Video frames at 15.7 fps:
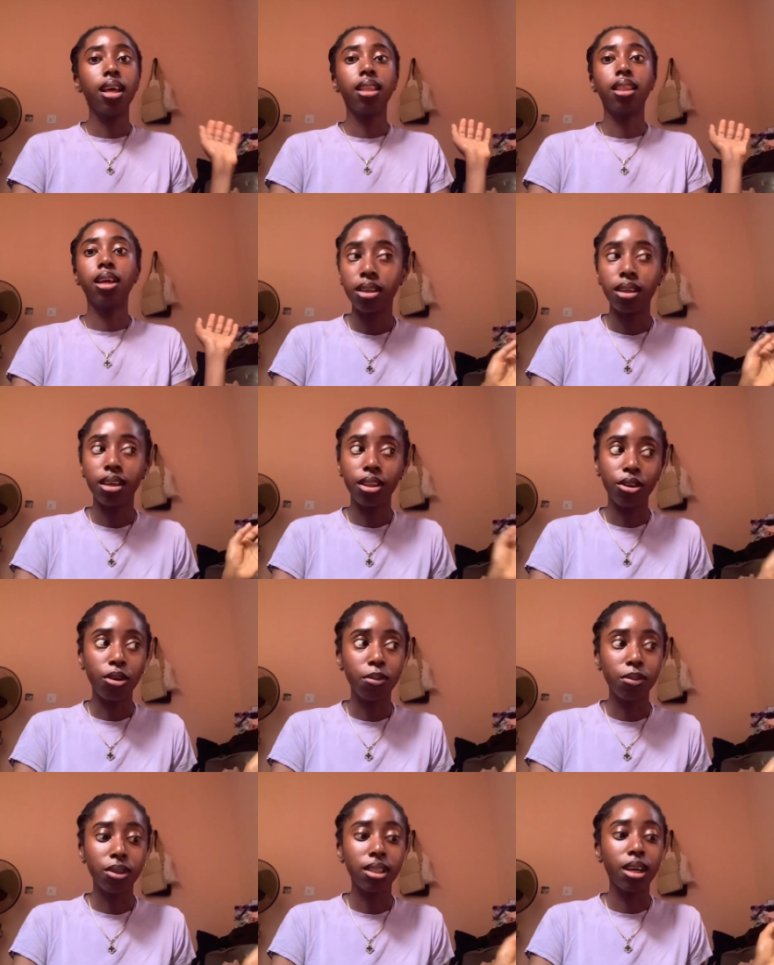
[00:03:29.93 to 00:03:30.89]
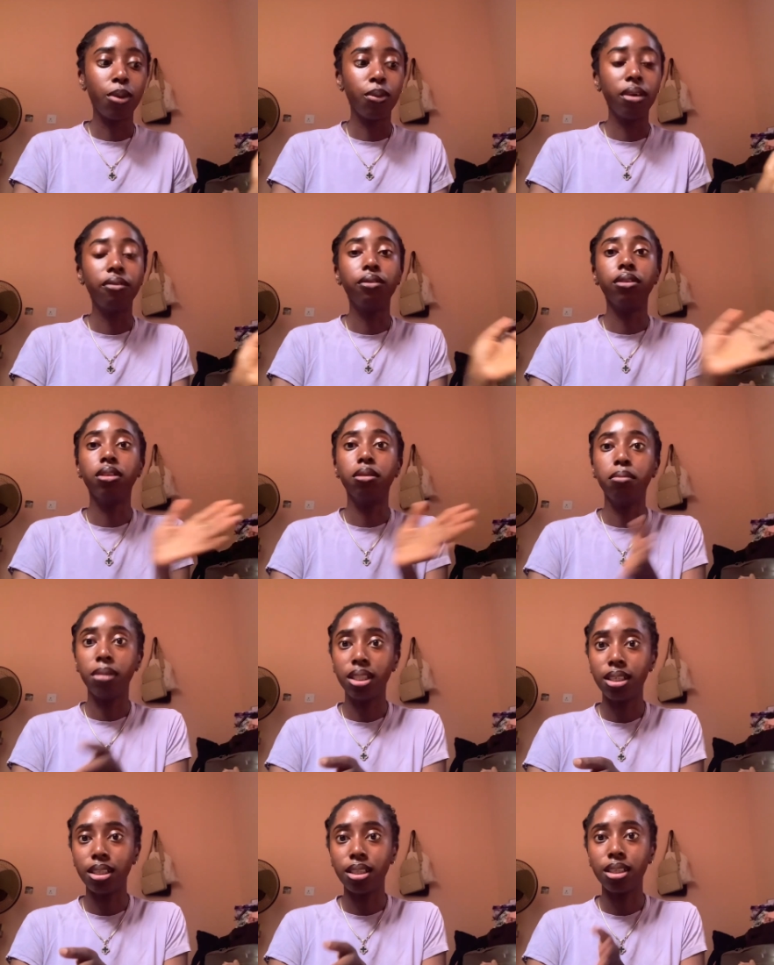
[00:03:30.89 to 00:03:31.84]
that went for the
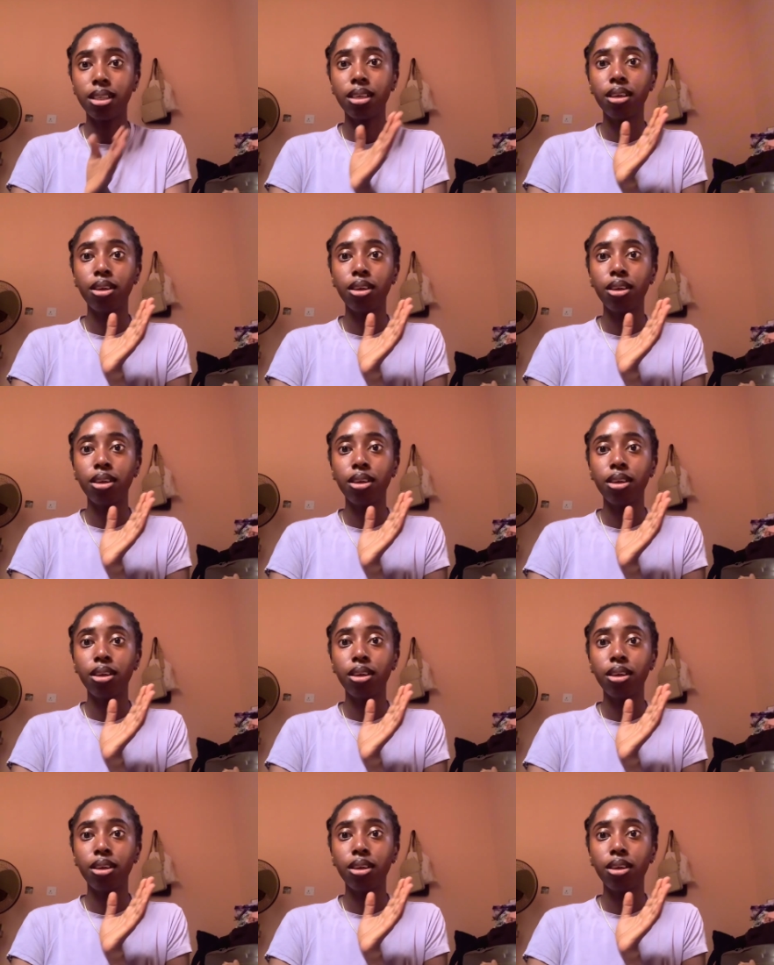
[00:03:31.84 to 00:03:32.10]
meetings.